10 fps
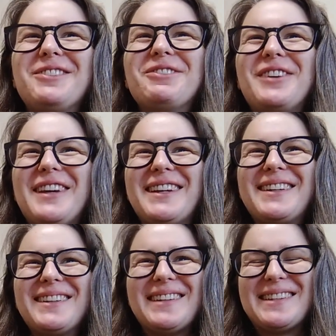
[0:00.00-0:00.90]

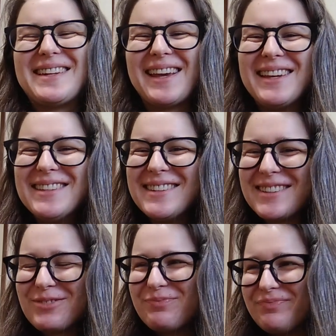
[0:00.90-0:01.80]
week days,
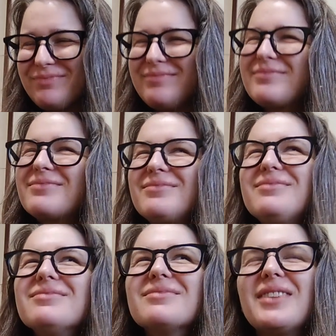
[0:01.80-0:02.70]

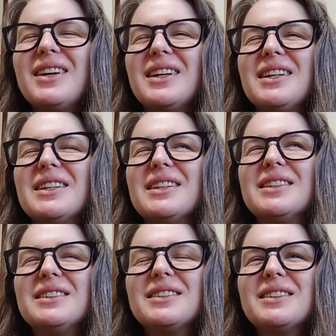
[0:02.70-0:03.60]
and